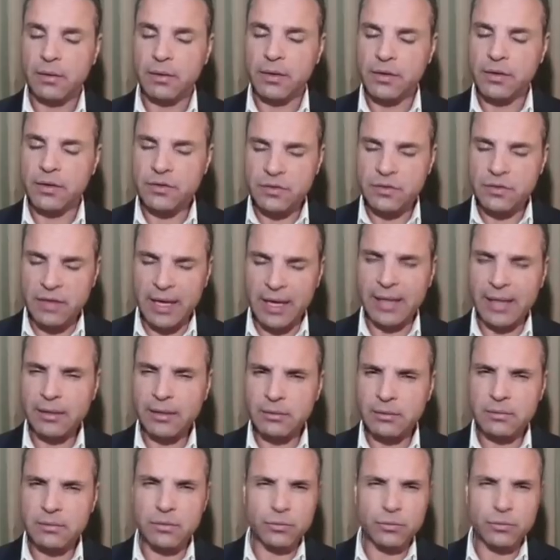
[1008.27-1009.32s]
is
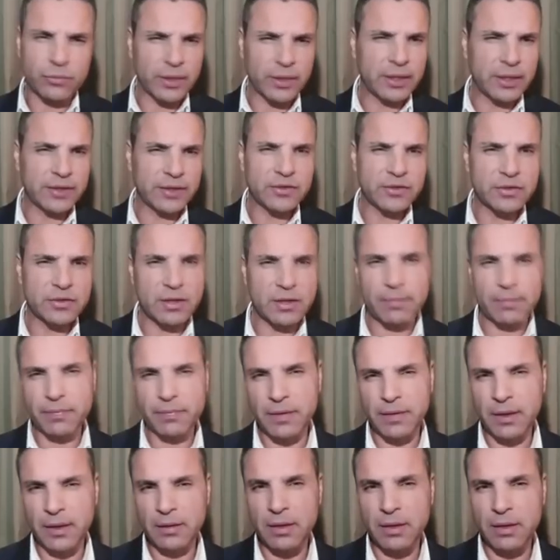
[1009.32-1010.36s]
that really
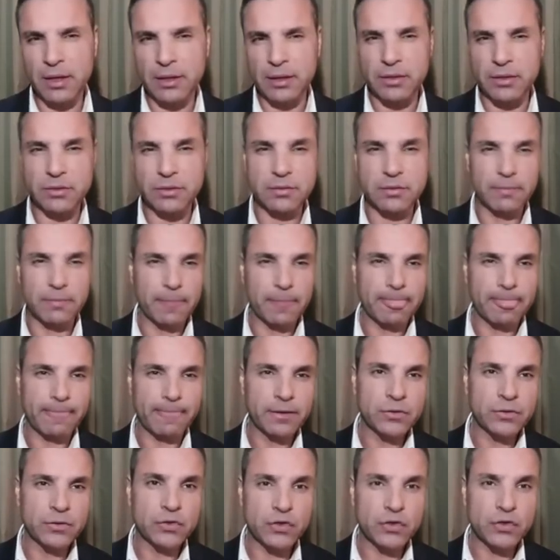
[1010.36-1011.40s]
something that is
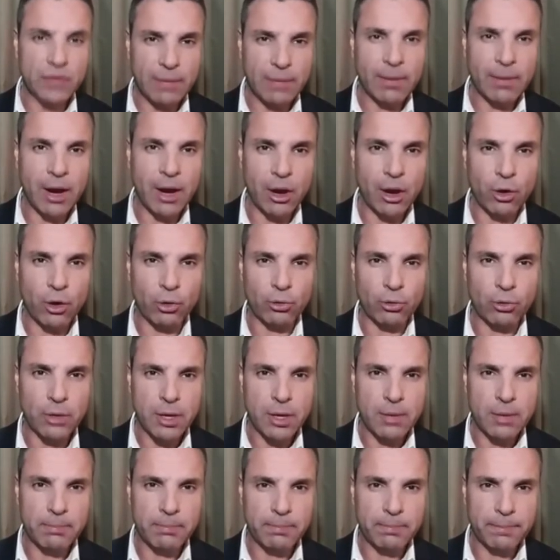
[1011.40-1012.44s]
somehow
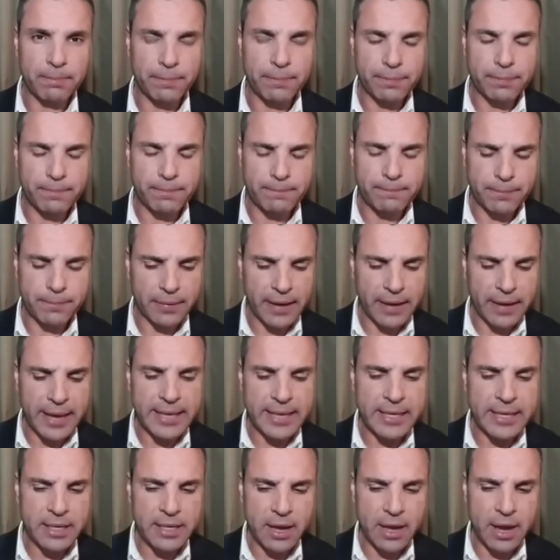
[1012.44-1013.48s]

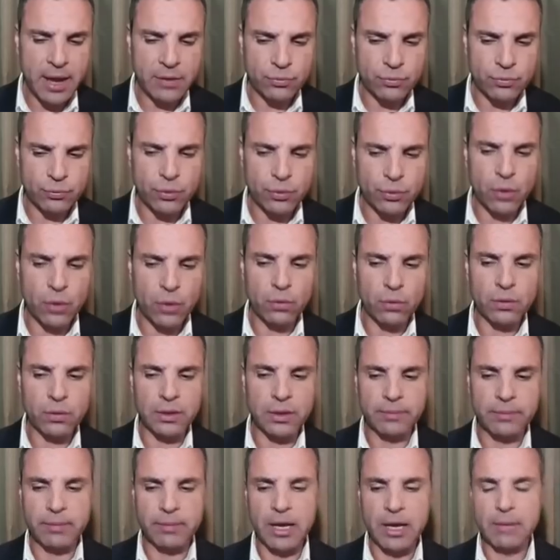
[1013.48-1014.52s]
playing a role
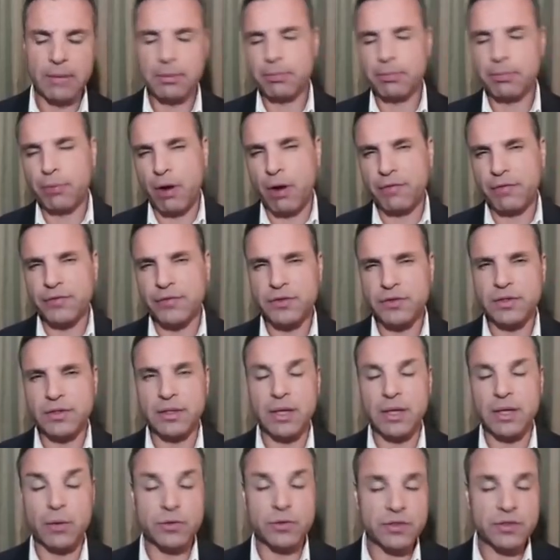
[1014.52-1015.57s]
in Bible prophecy?
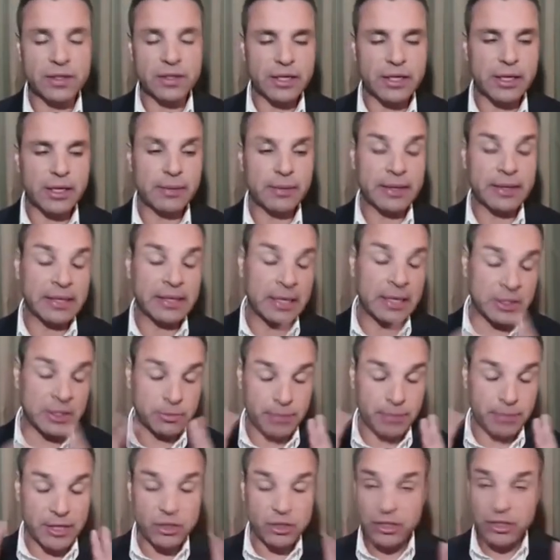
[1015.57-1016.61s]
And I was thinking
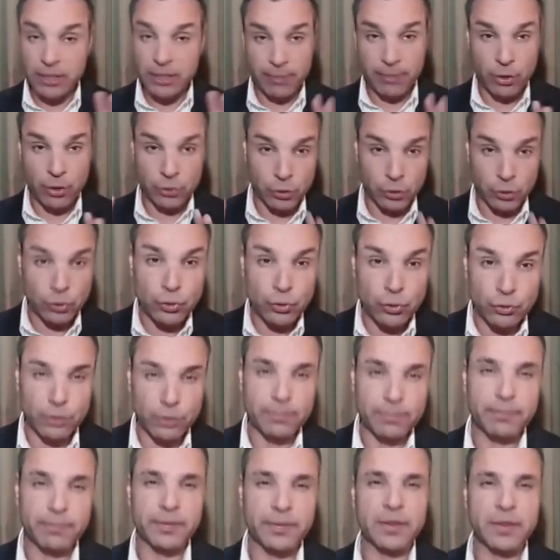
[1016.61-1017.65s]
especially about
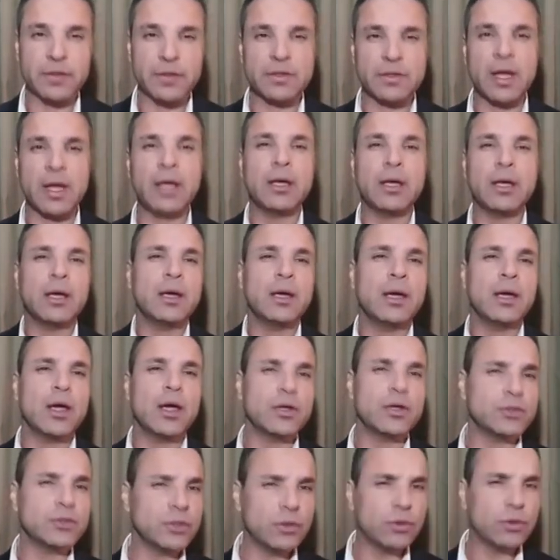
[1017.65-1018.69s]
Europe, because I,
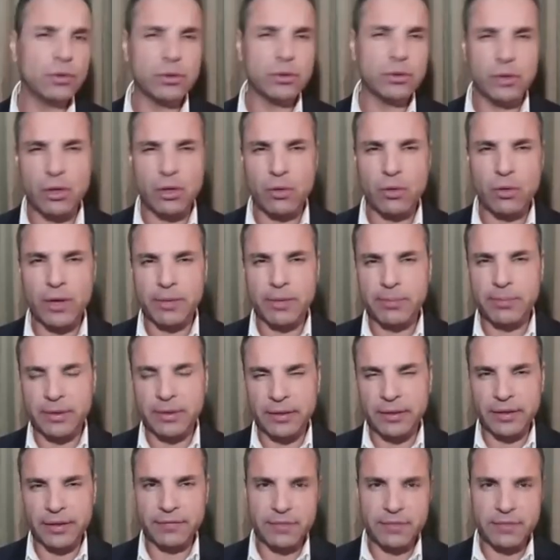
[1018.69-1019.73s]
as you all know, I
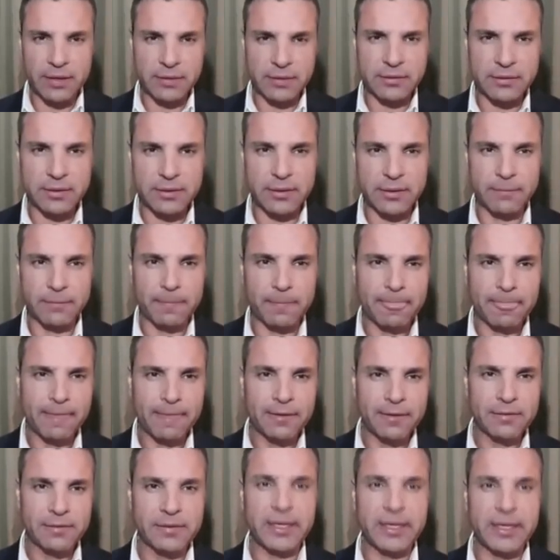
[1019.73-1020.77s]
believe that
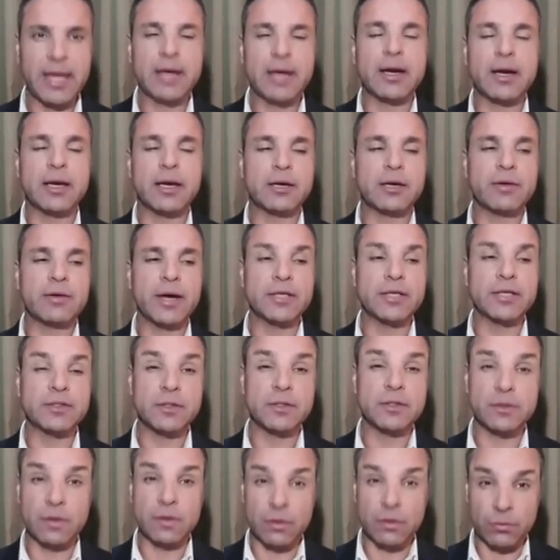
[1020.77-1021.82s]
the Antichrist
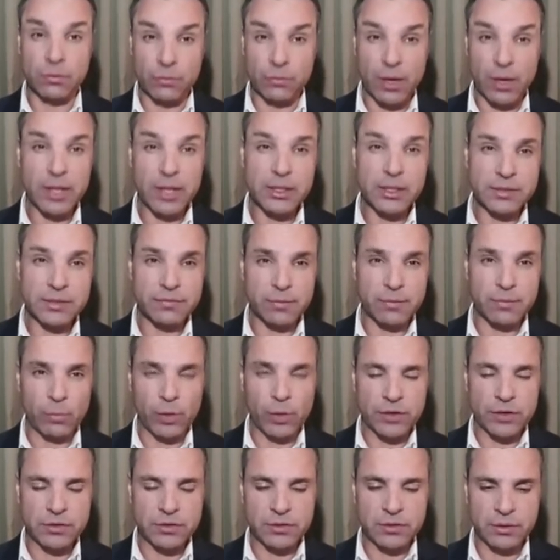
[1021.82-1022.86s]
is going to rise from
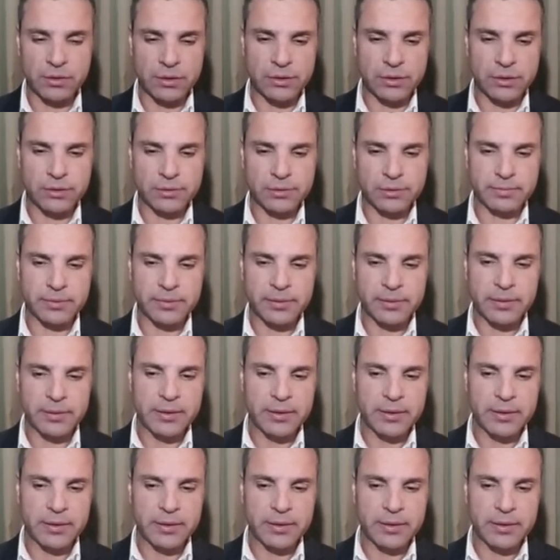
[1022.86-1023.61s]
Western Europe.